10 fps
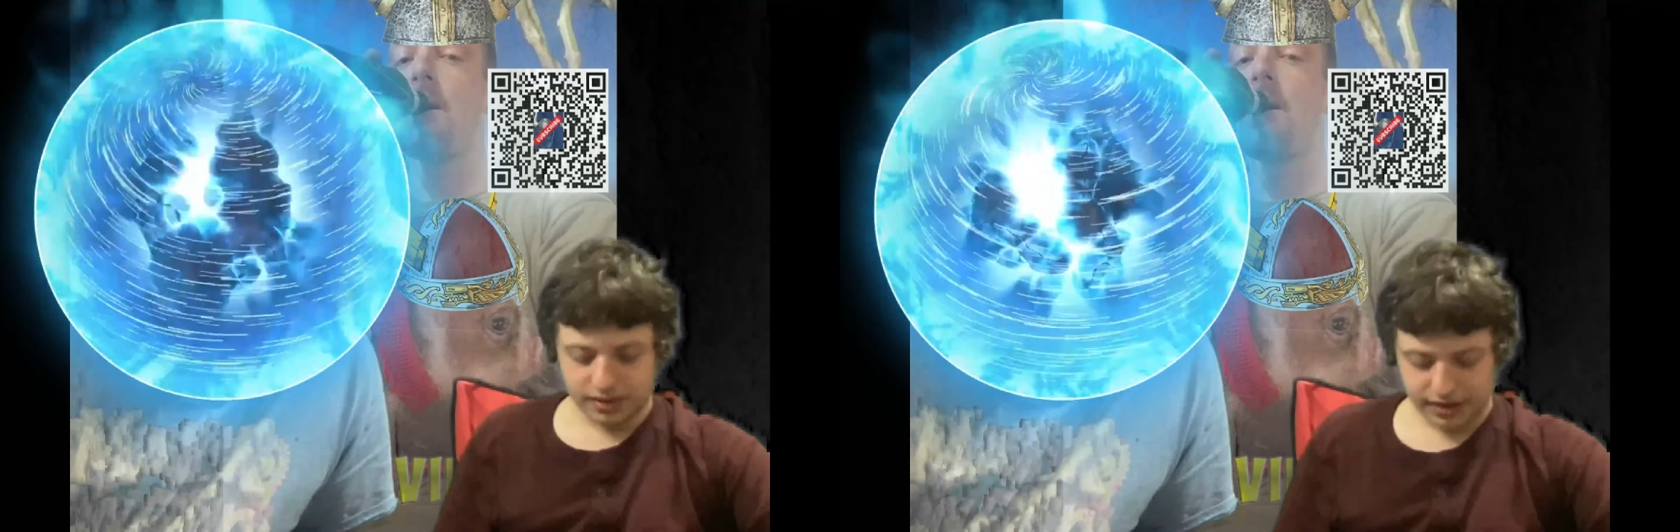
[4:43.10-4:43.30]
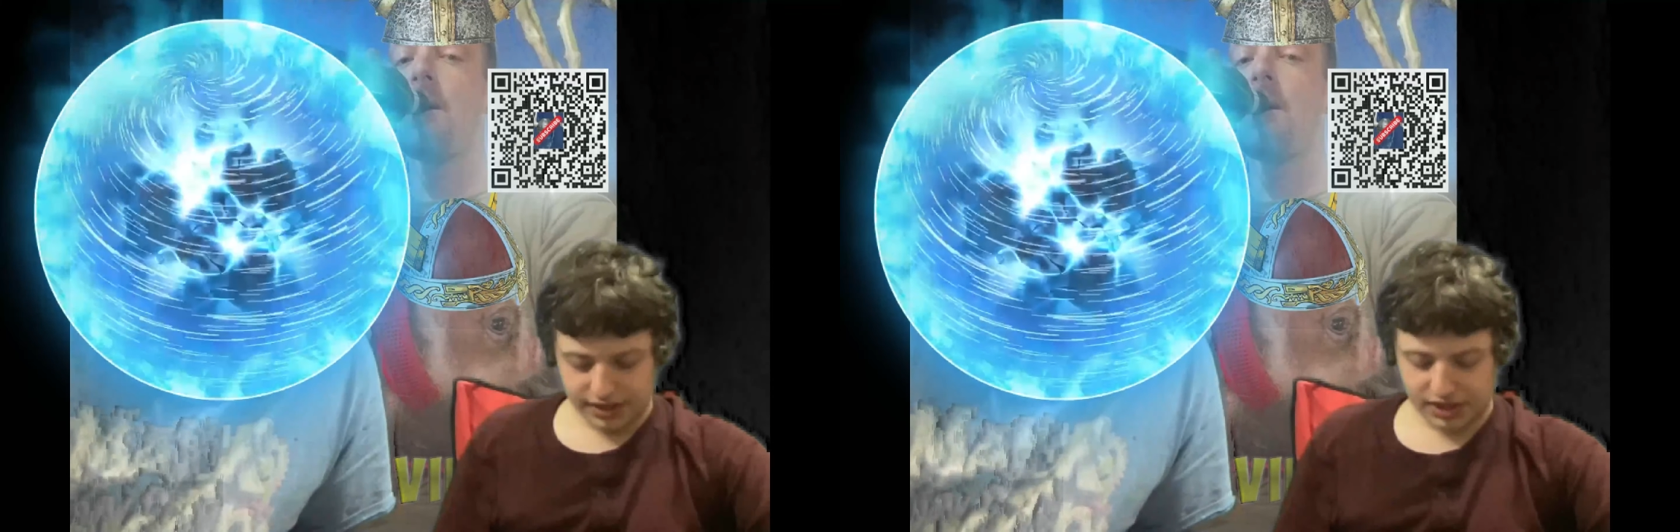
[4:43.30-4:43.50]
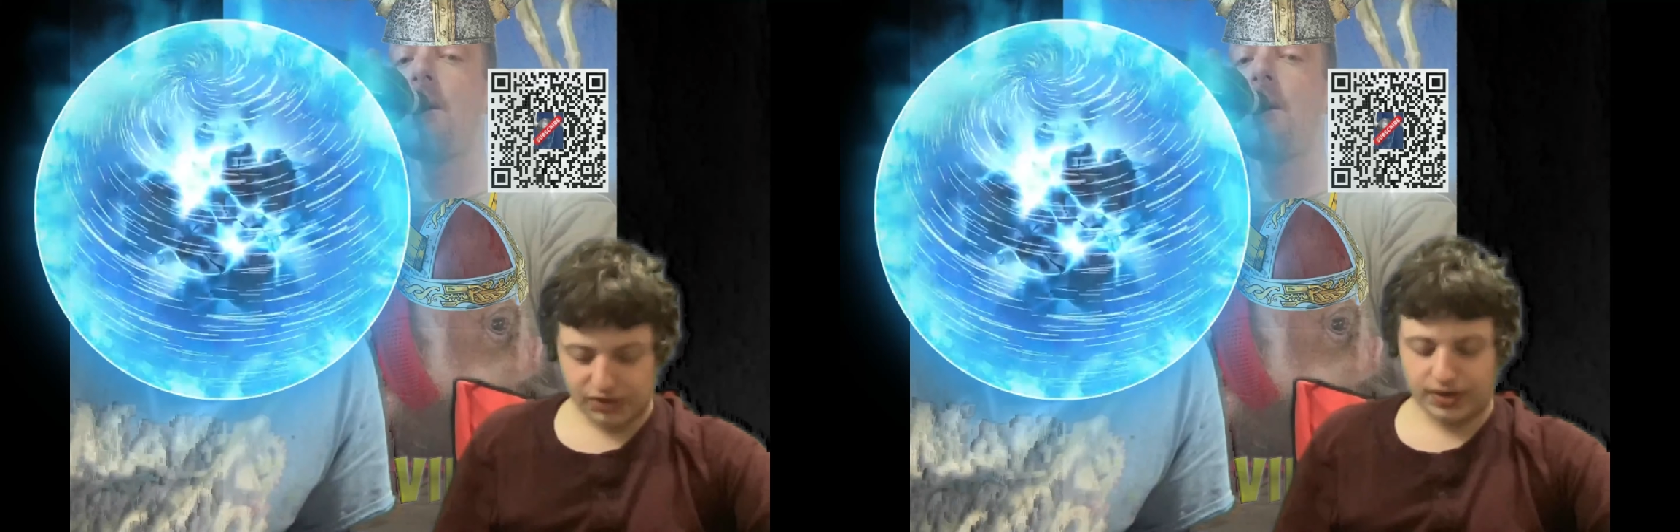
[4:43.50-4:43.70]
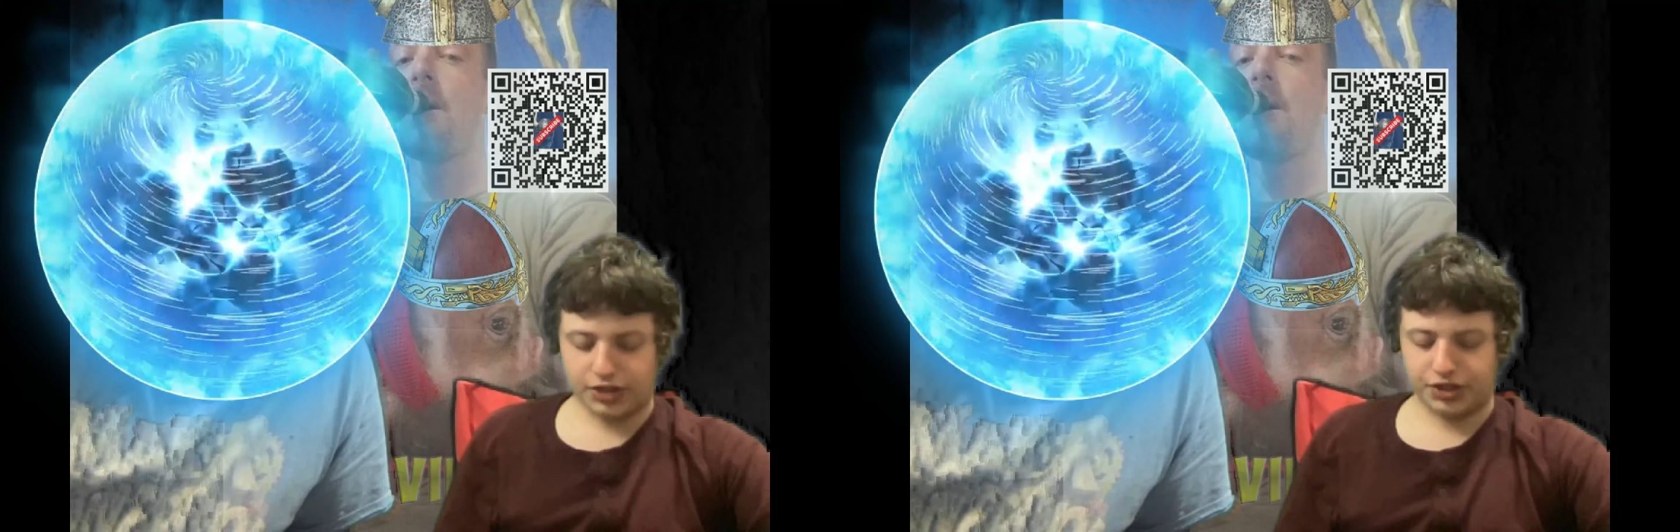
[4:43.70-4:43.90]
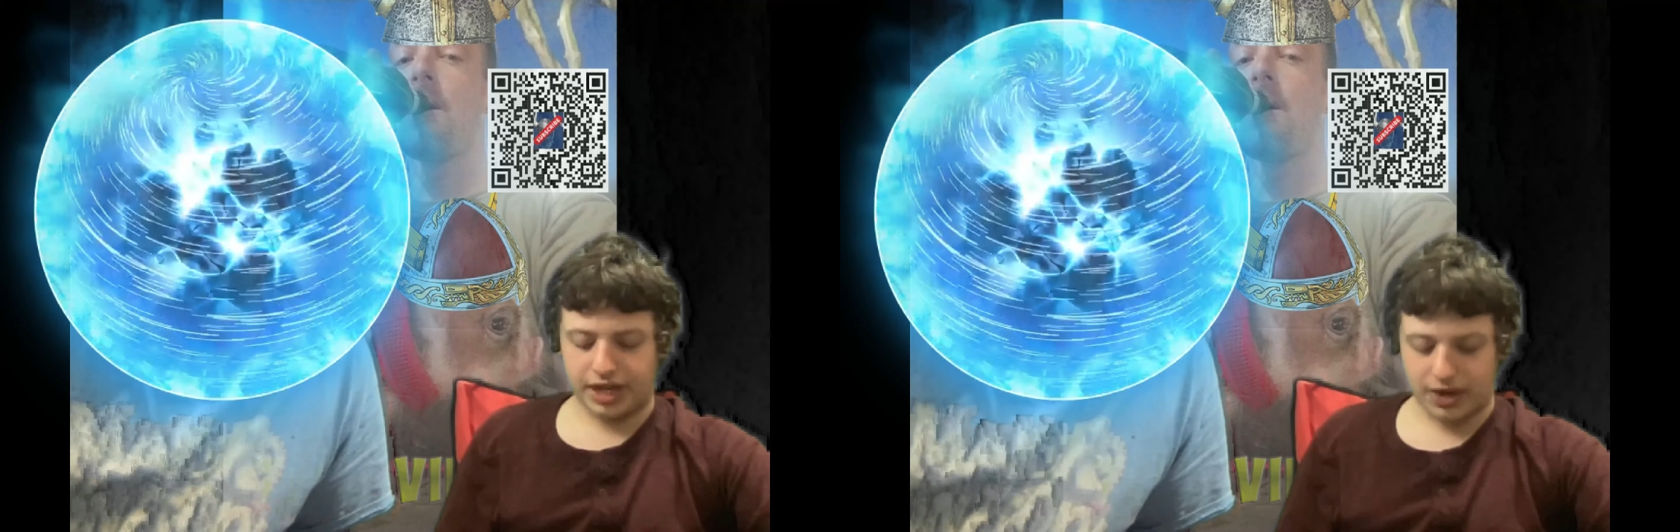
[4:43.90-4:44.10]

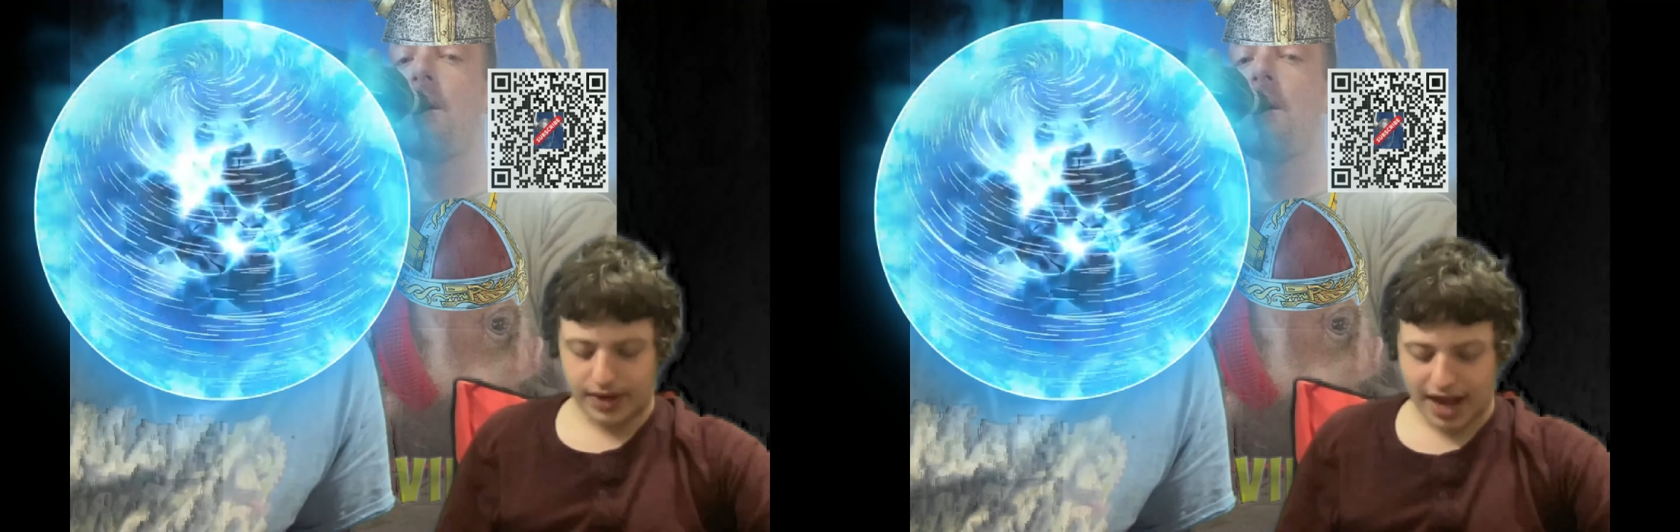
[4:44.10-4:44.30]
Discretionary